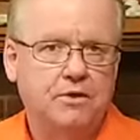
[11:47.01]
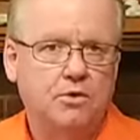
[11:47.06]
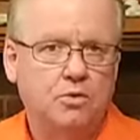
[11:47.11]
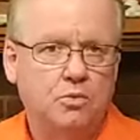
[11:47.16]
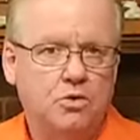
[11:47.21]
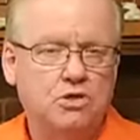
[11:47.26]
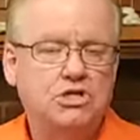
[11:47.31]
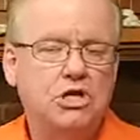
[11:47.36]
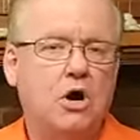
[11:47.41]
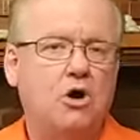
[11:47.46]

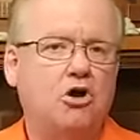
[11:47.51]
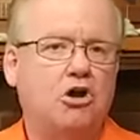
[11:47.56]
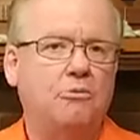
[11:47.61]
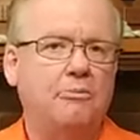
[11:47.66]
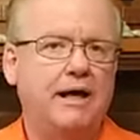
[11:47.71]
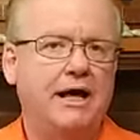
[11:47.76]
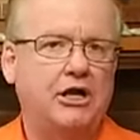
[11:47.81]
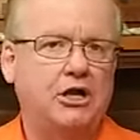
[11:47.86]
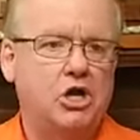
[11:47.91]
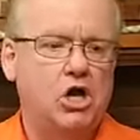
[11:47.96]
We're talking
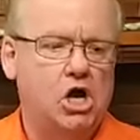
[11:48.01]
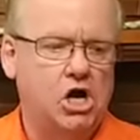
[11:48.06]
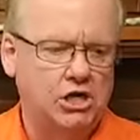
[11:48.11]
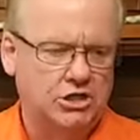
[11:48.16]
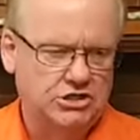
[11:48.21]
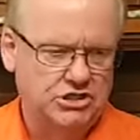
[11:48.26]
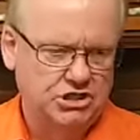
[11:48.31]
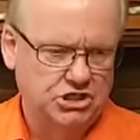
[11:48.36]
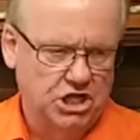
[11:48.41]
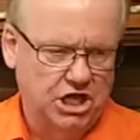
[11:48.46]
about
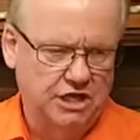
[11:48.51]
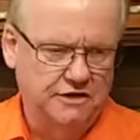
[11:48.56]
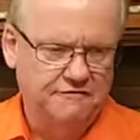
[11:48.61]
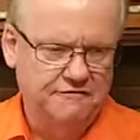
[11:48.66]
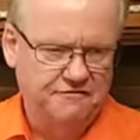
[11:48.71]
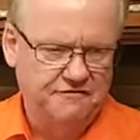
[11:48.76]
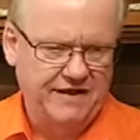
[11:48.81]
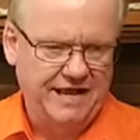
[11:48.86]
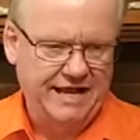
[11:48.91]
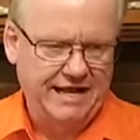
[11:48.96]
God's
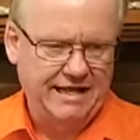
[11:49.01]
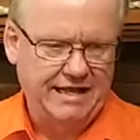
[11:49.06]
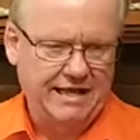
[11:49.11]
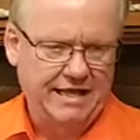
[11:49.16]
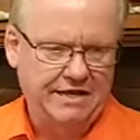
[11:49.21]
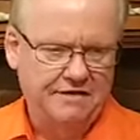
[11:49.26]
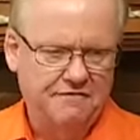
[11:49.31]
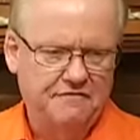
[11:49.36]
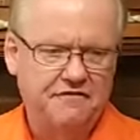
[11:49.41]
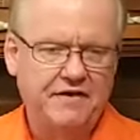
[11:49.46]
unfailing
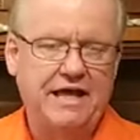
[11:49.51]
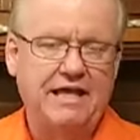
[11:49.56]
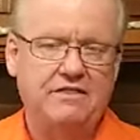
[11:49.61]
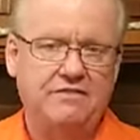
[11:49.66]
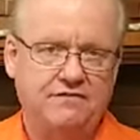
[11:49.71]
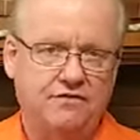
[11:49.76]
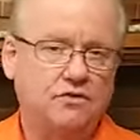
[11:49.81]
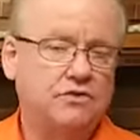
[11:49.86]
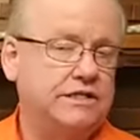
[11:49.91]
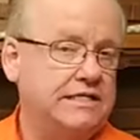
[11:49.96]

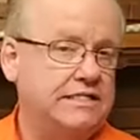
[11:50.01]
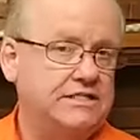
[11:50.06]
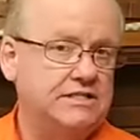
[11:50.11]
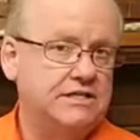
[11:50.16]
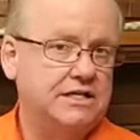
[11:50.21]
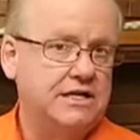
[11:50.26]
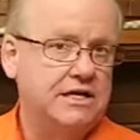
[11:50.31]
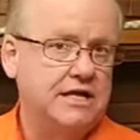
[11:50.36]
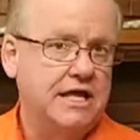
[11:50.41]
faithfulness